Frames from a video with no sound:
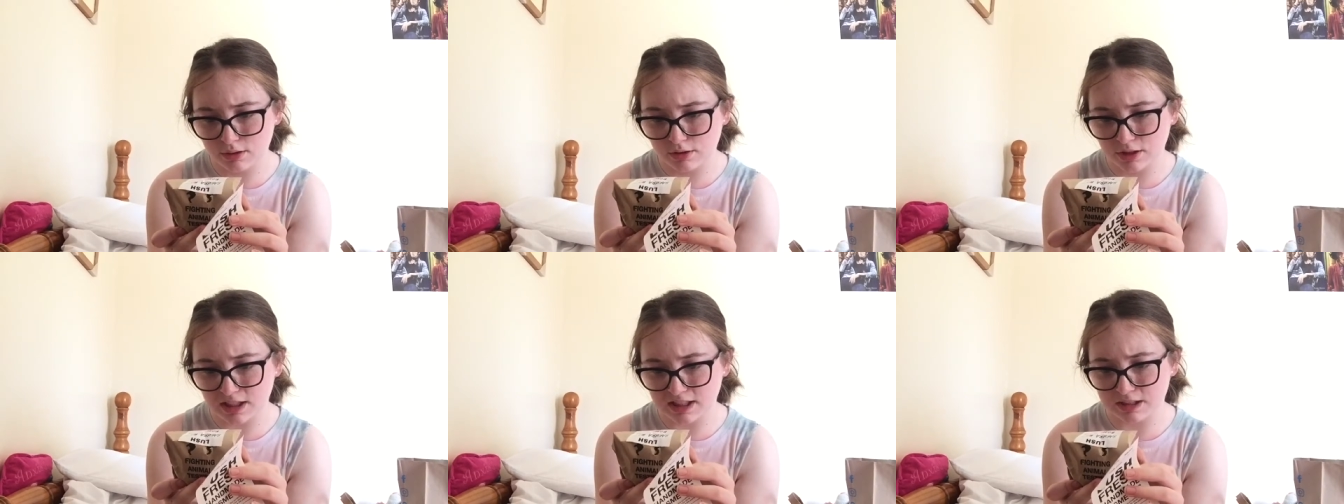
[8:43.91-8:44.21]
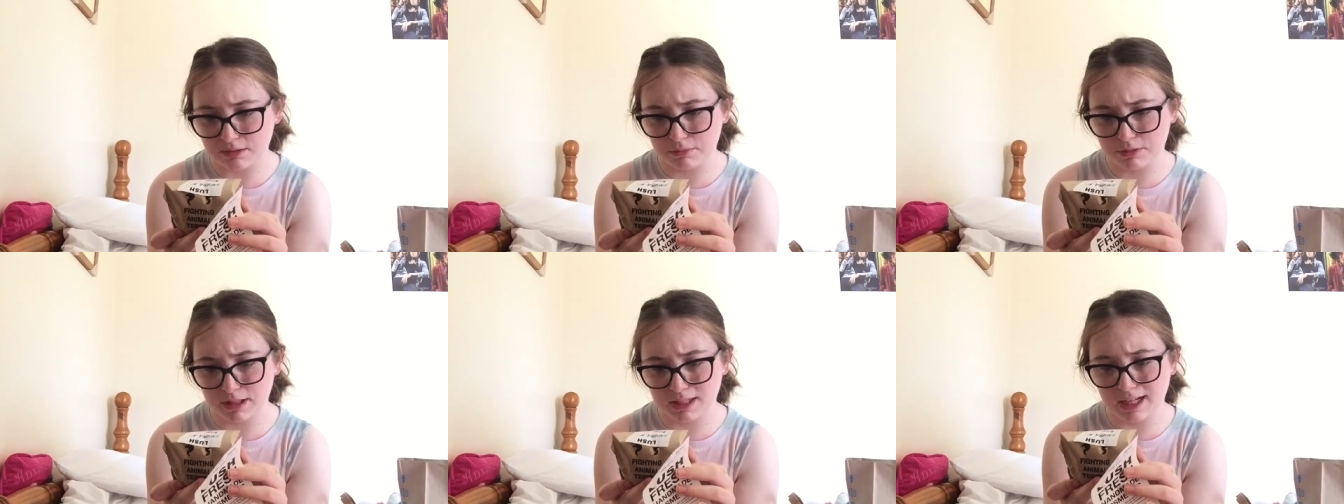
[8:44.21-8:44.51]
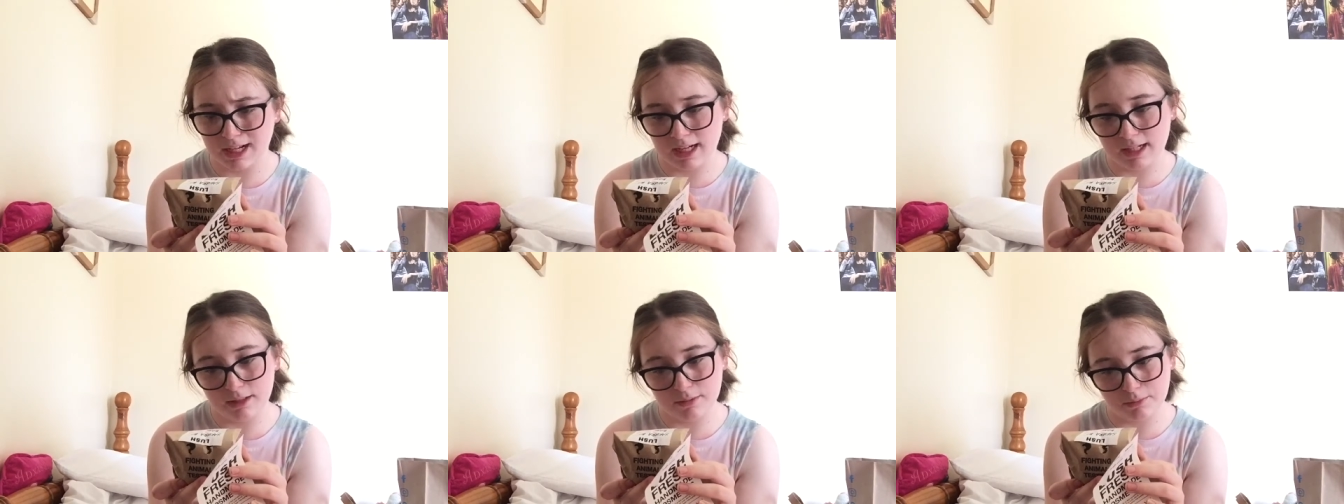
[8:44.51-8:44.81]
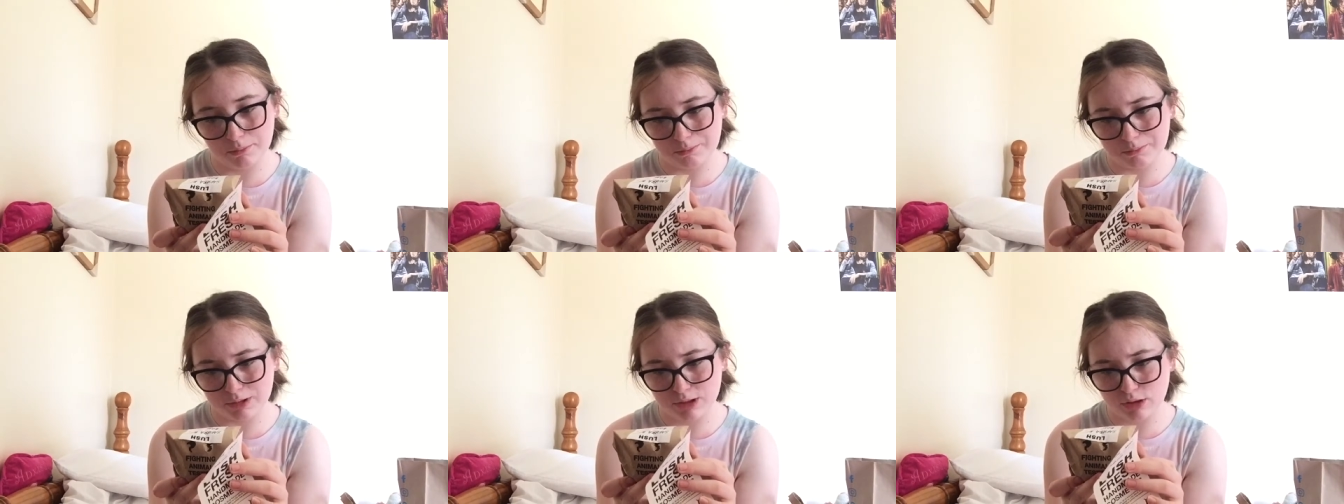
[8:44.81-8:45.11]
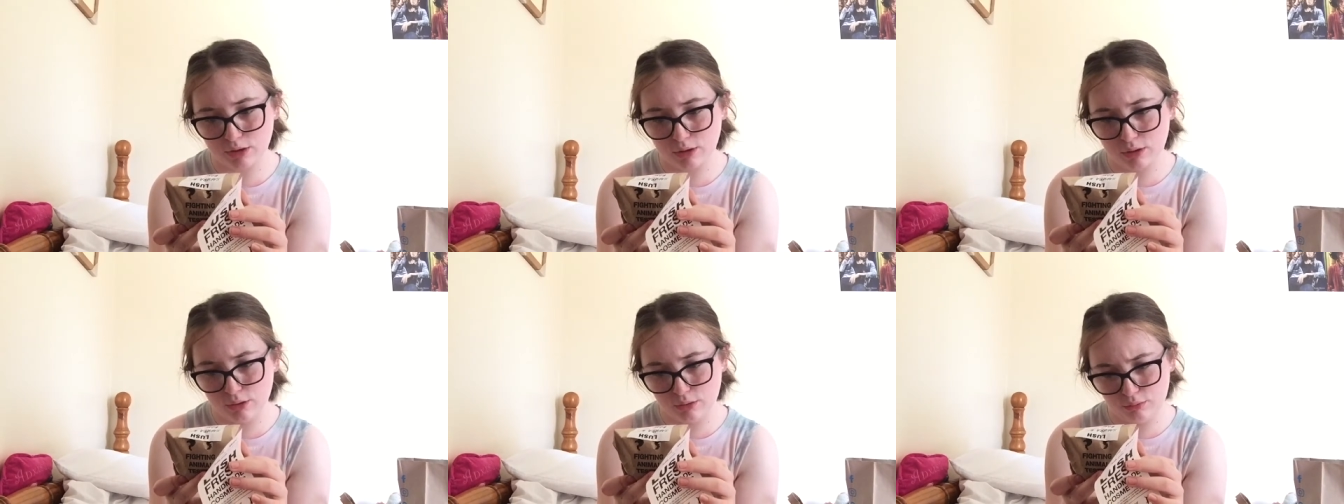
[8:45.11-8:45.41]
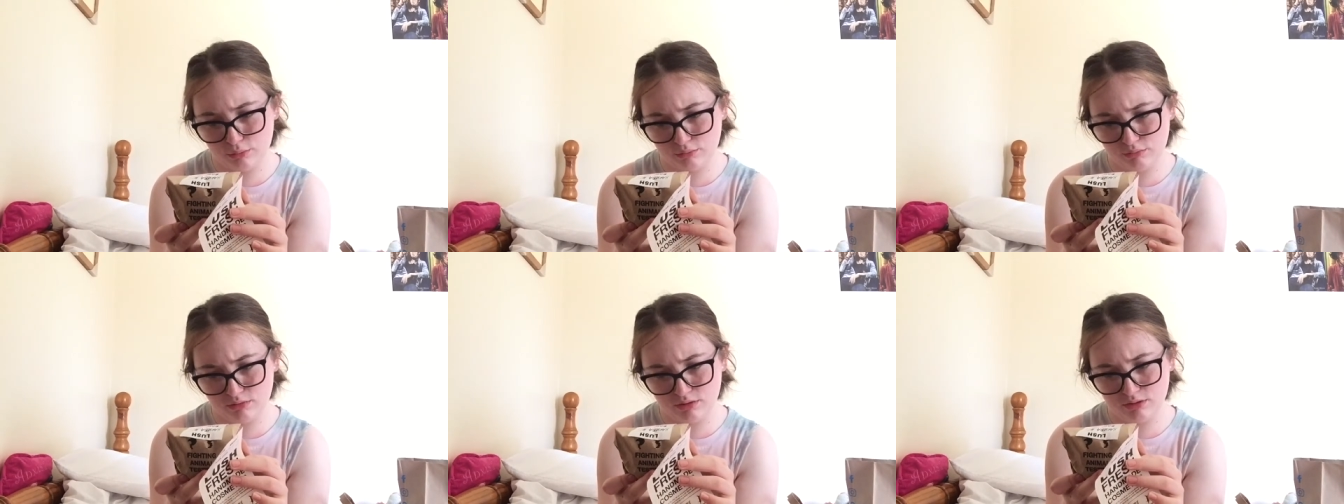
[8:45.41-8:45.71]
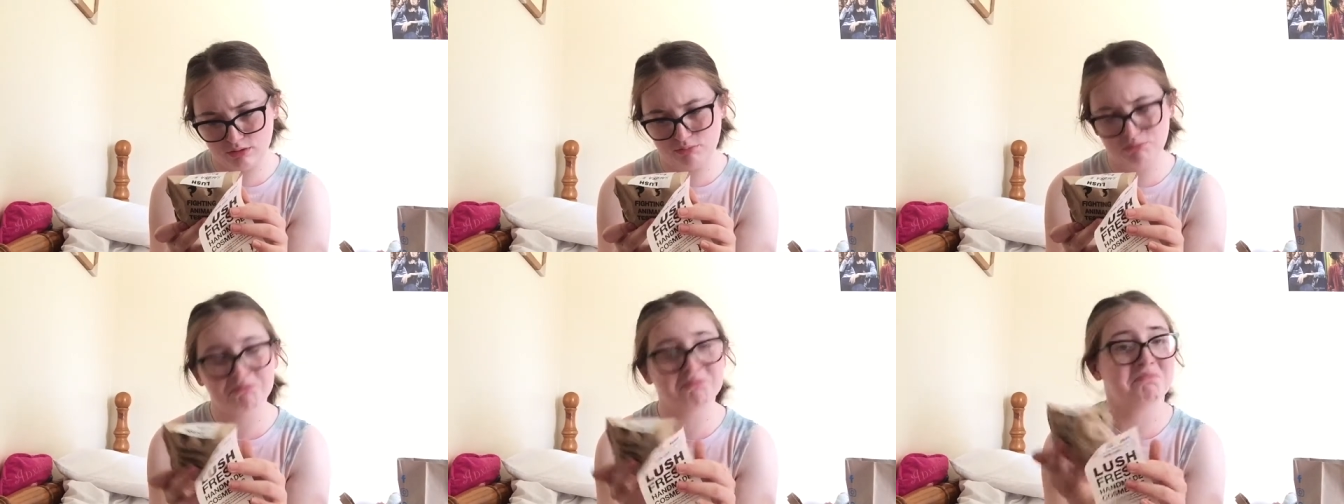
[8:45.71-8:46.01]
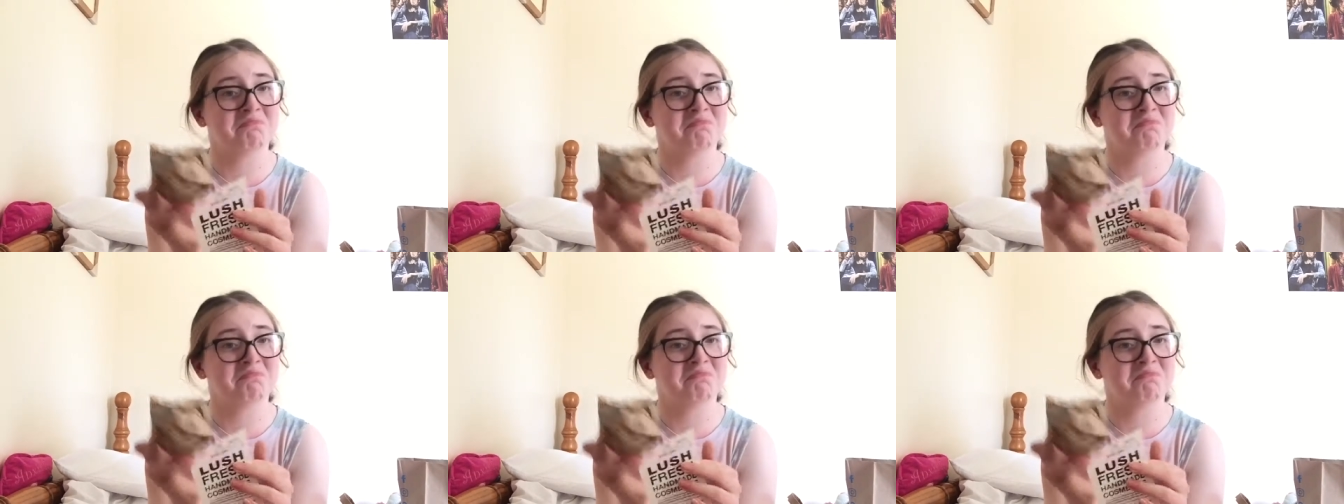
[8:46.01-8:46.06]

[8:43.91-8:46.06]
jasmine absolute